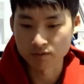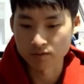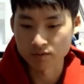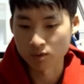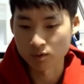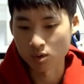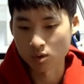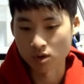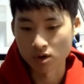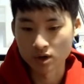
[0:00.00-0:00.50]

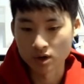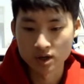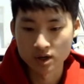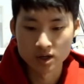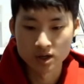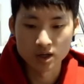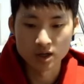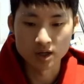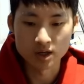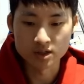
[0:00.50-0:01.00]
For
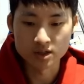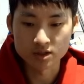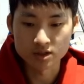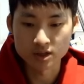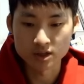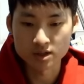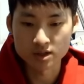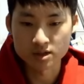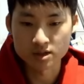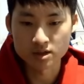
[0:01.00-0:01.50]

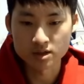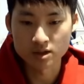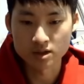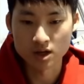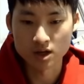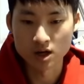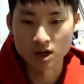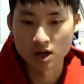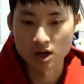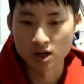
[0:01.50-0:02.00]
instance,
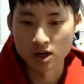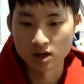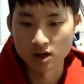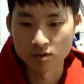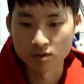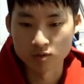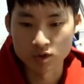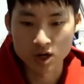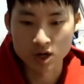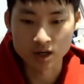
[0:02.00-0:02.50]

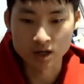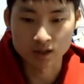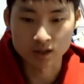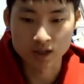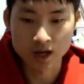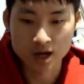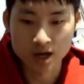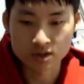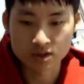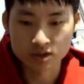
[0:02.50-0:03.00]
Renata
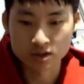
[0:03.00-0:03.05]
Glass,